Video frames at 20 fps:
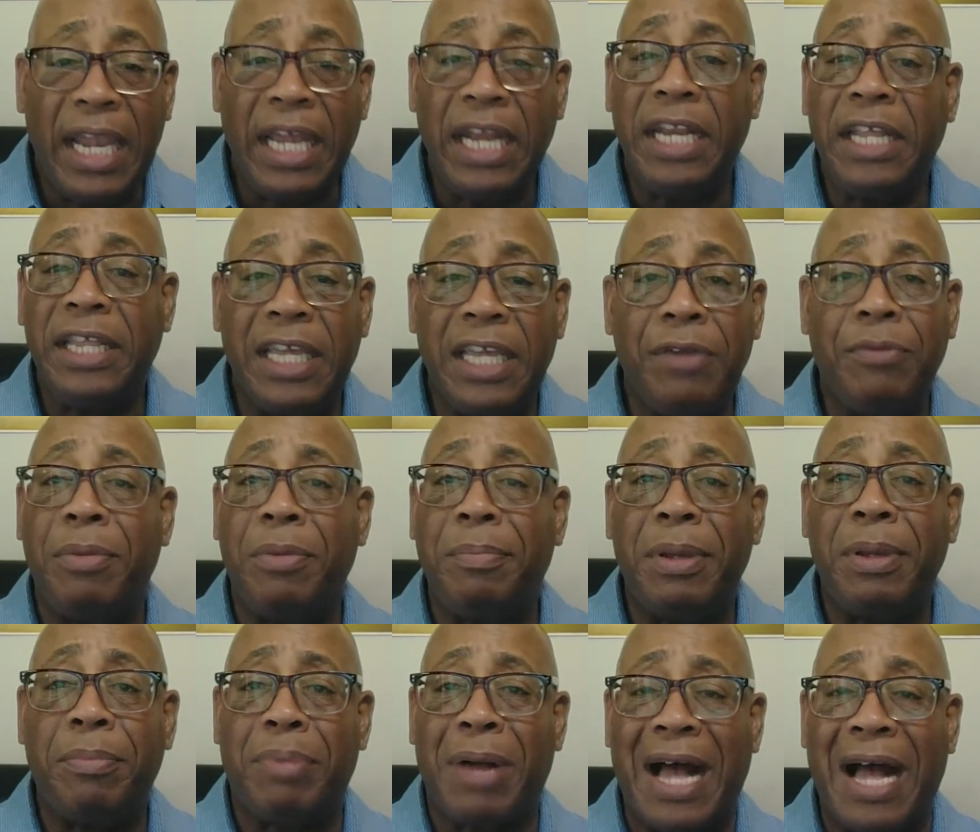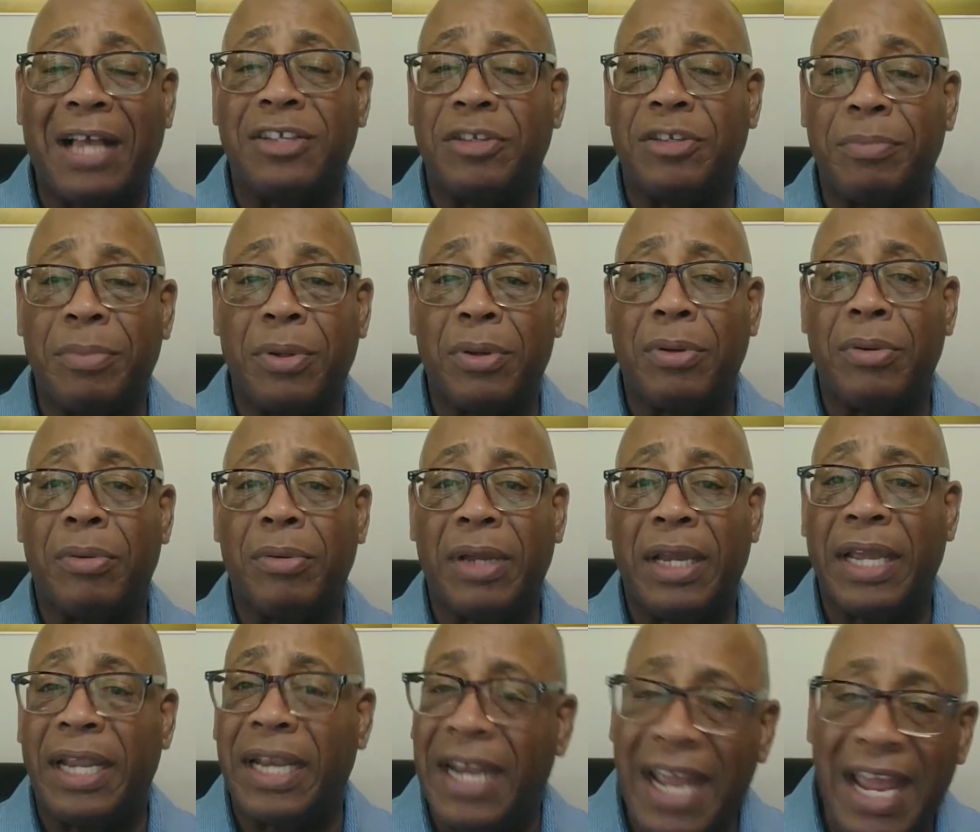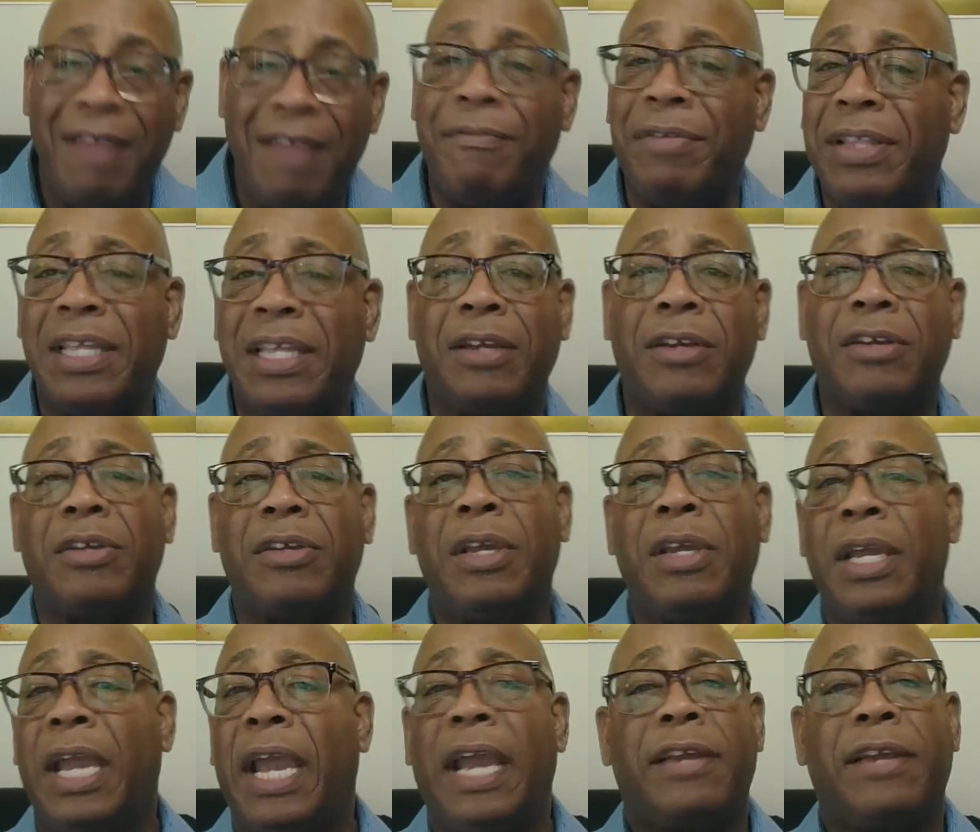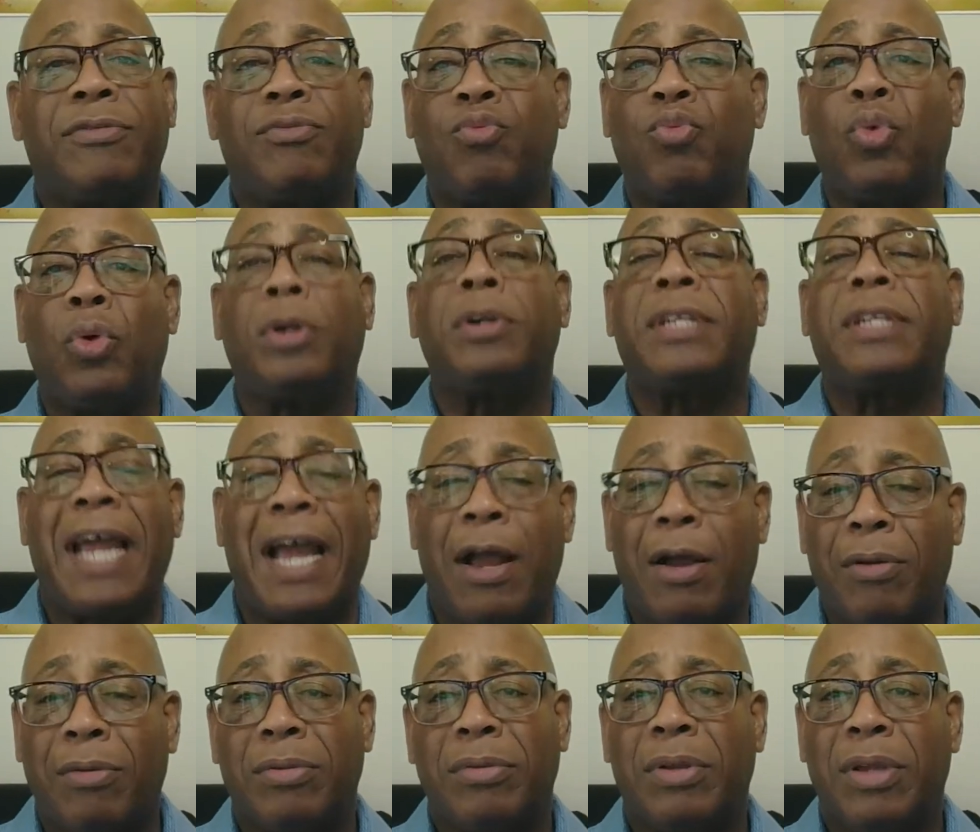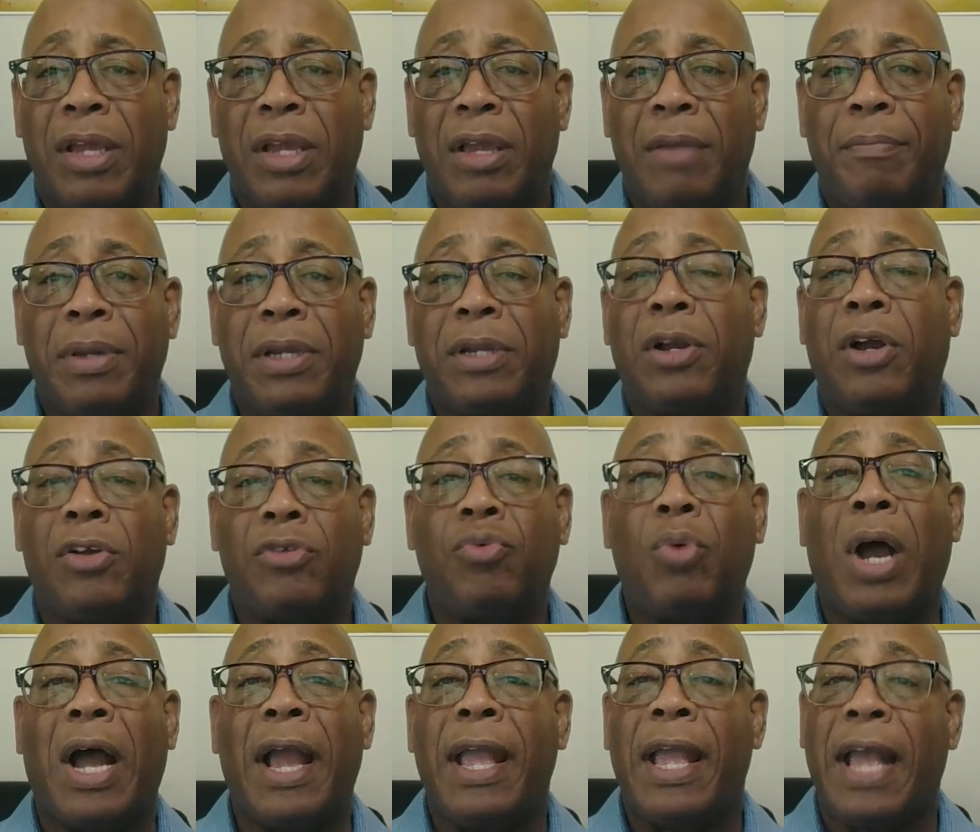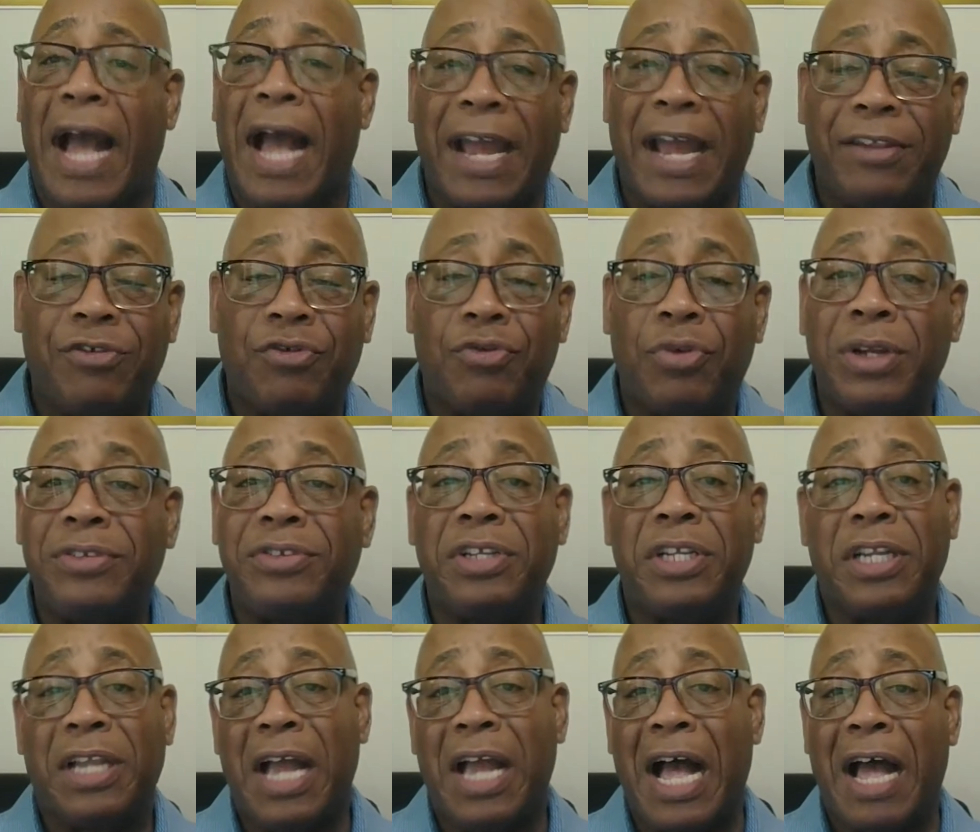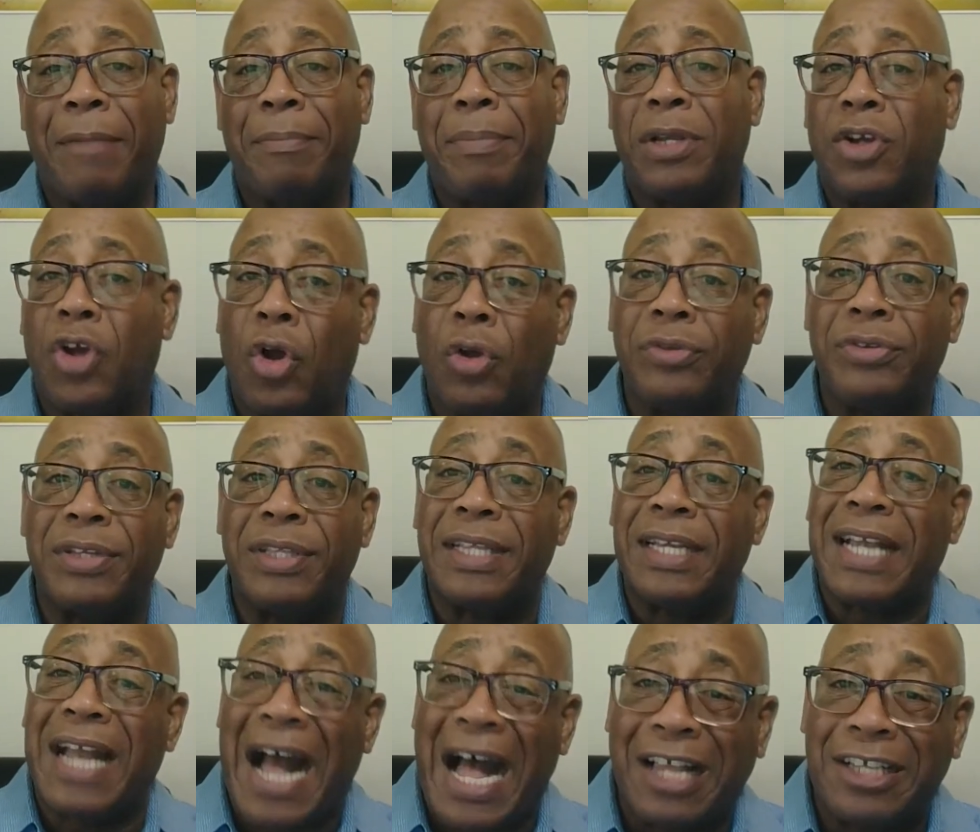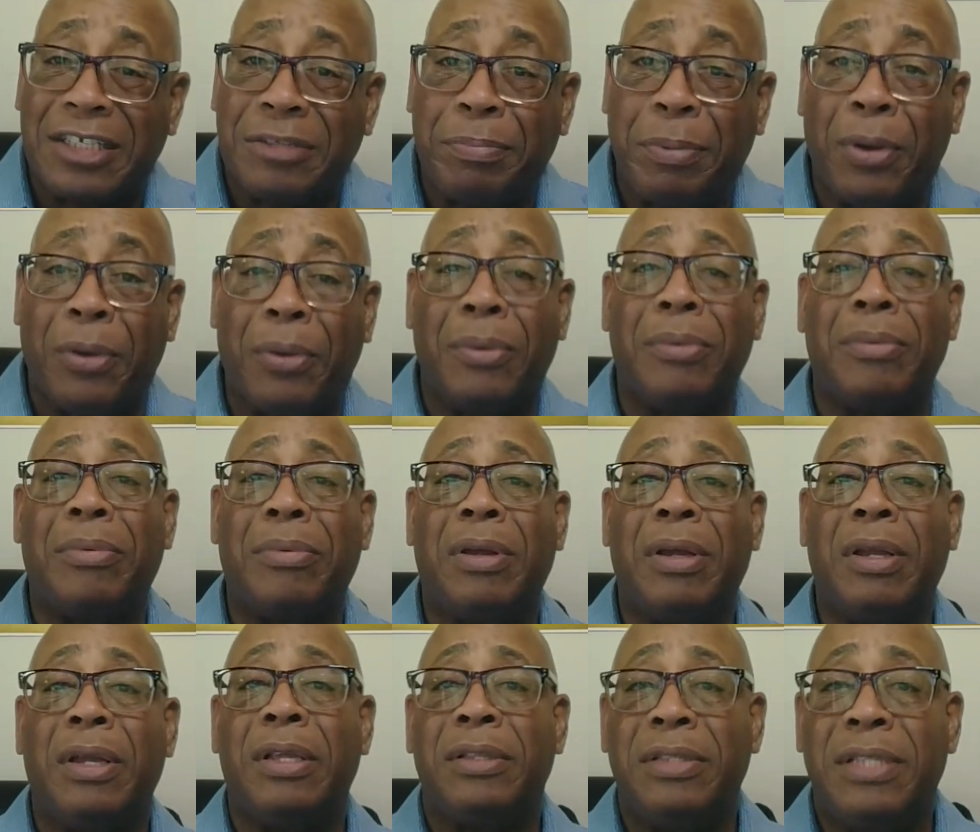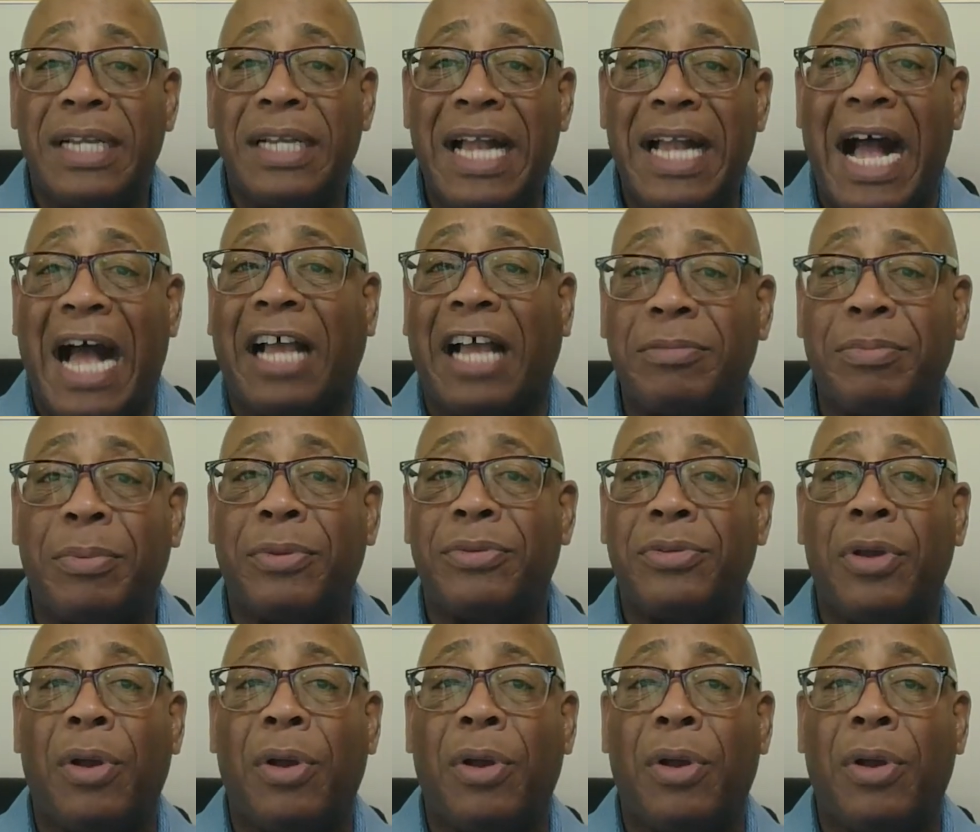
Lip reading: Anything would be possible. And everything has worked out. Because what? I trusted God because of the gospel. The gospel.